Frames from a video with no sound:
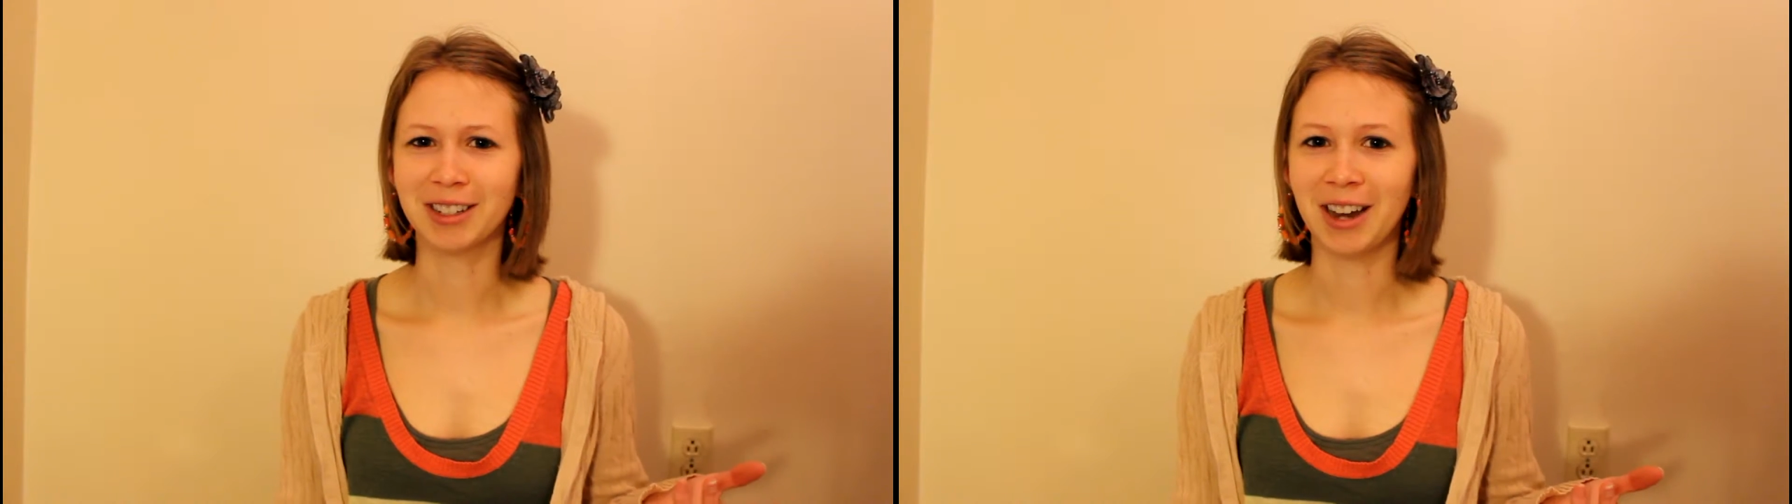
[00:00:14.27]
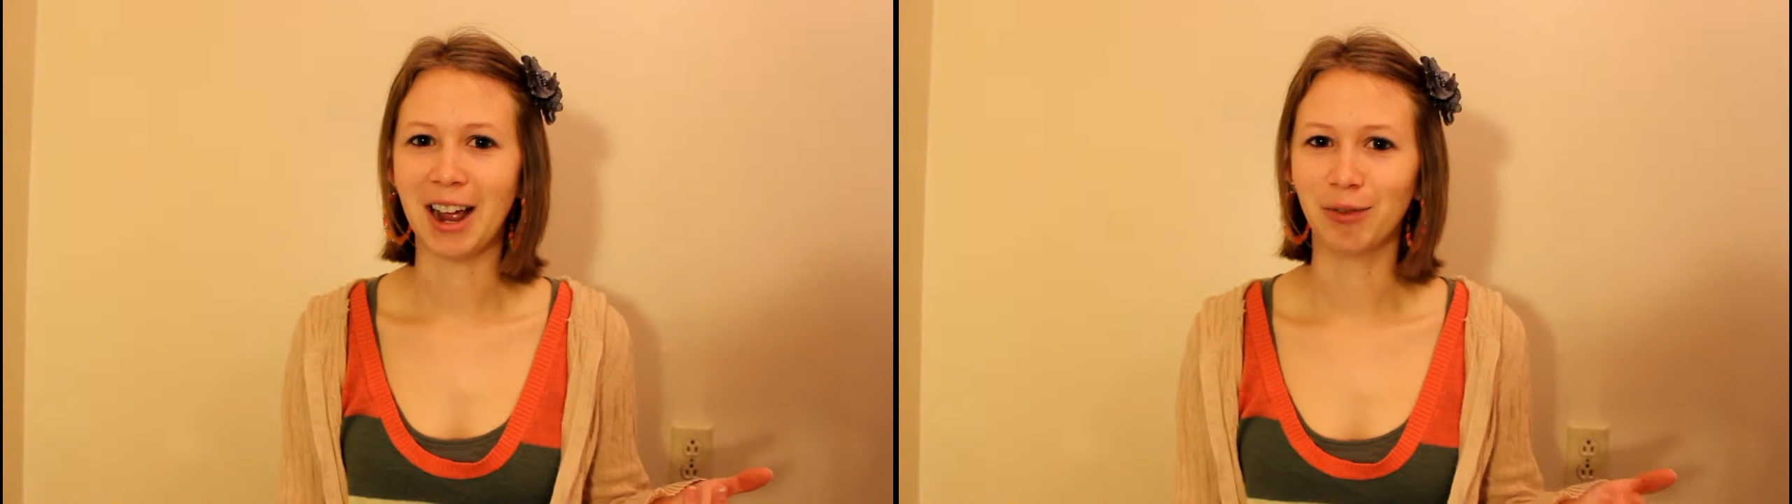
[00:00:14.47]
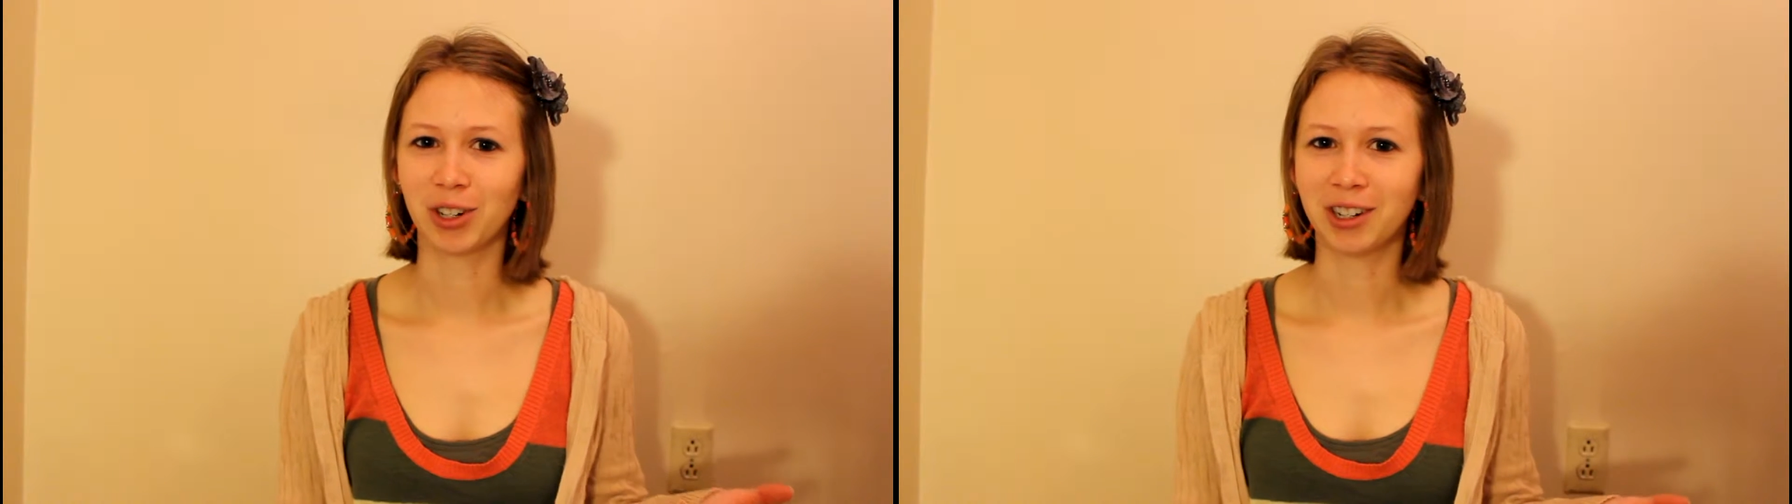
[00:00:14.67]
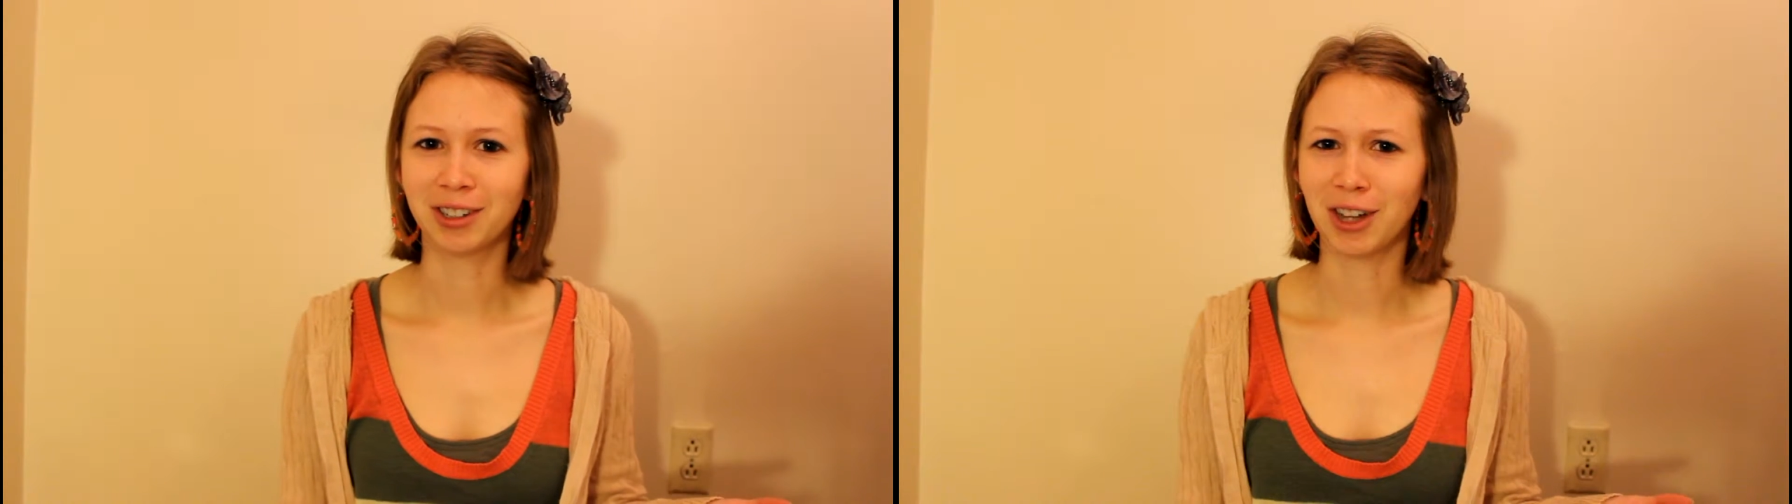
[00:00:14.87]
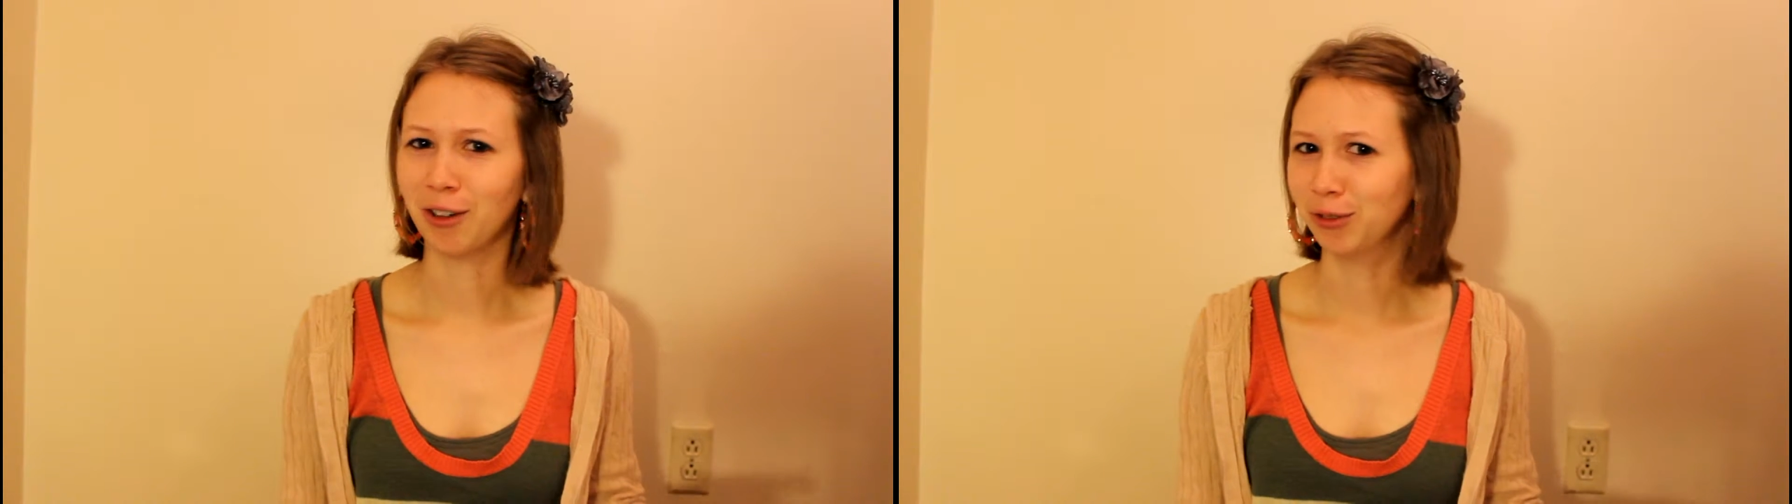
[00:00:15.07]
in
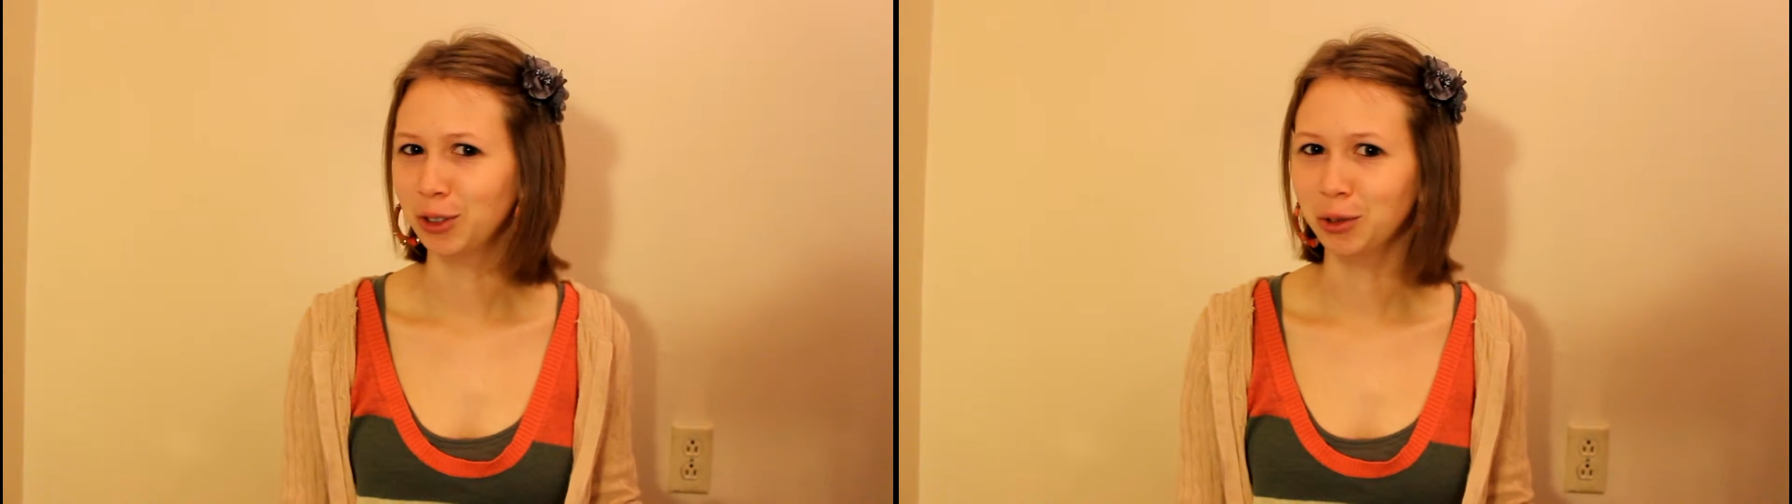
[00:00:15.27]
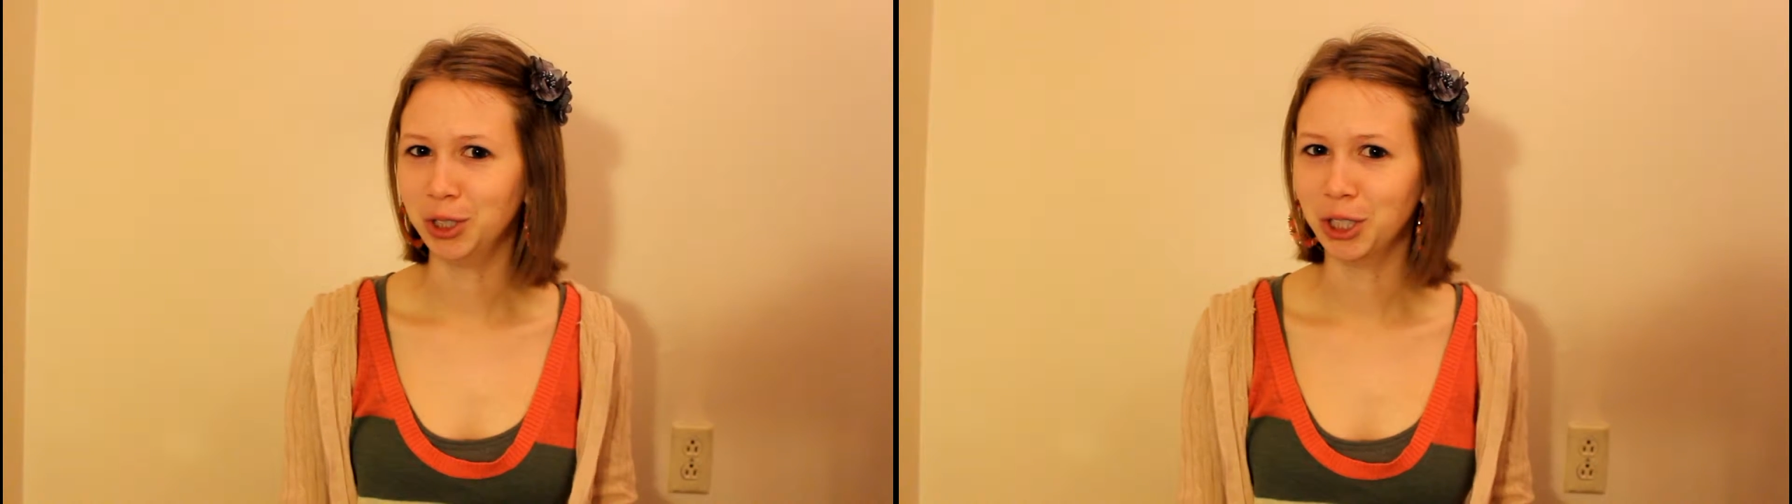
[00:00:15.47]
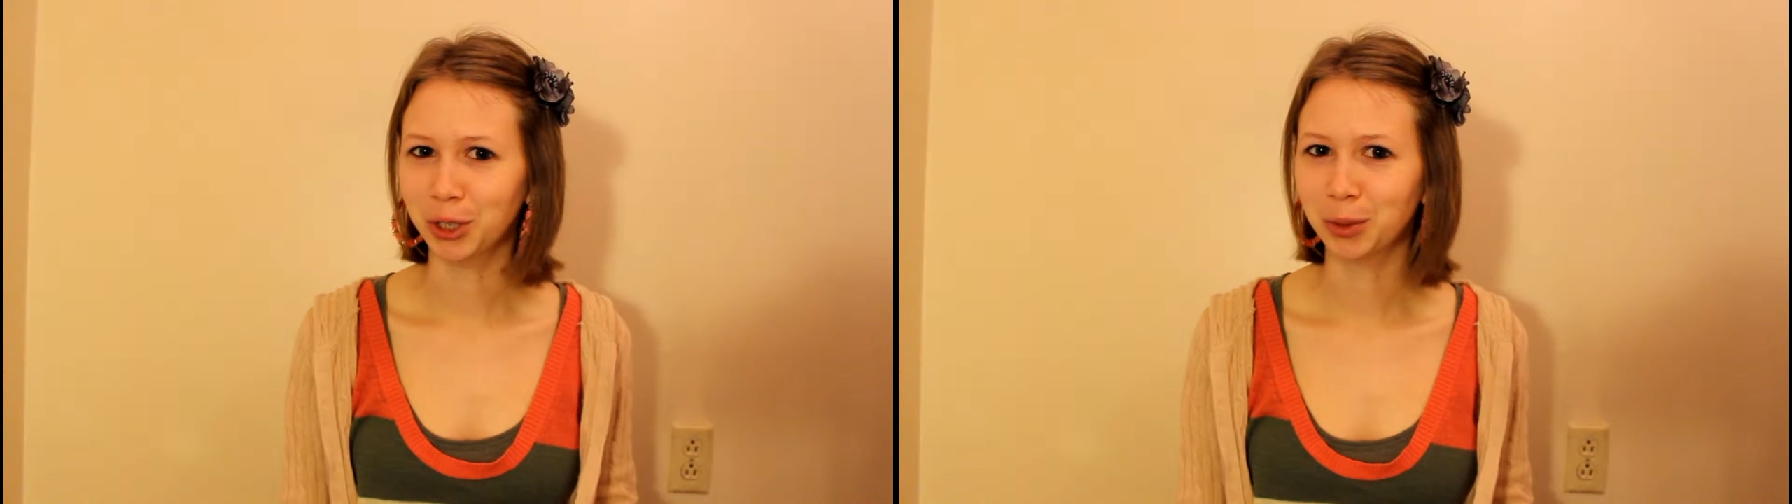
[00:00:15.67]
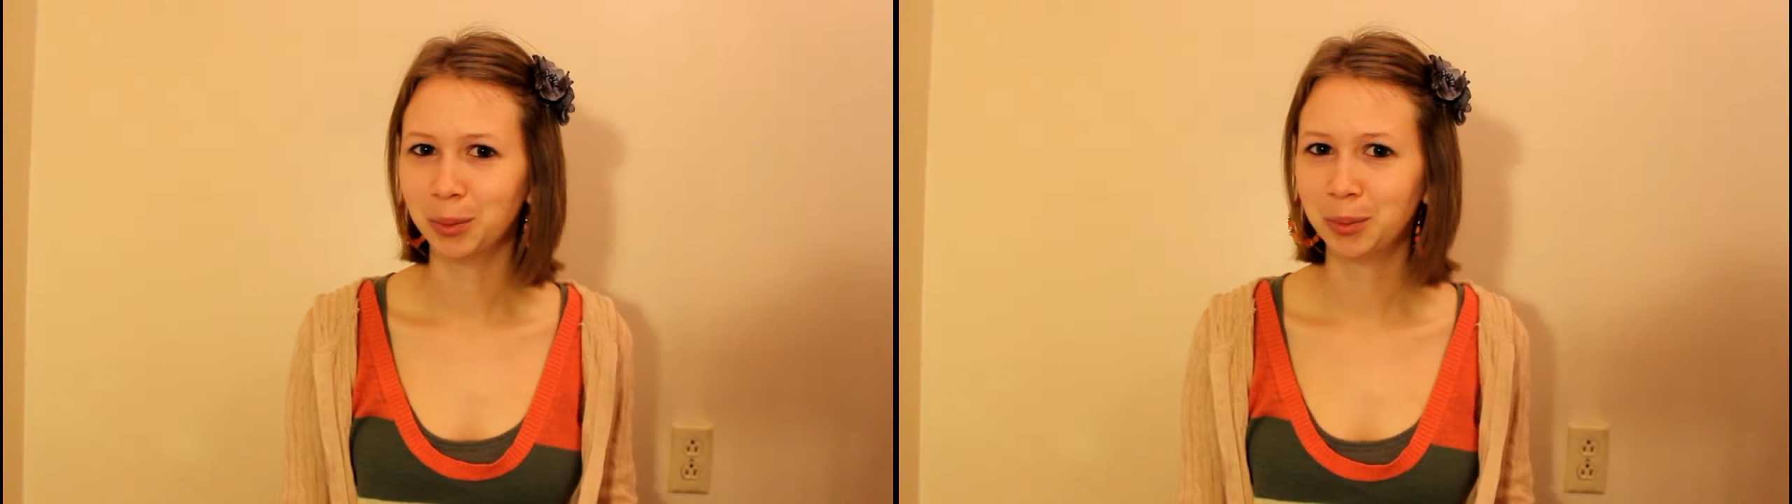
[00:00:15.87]
Africa got food too.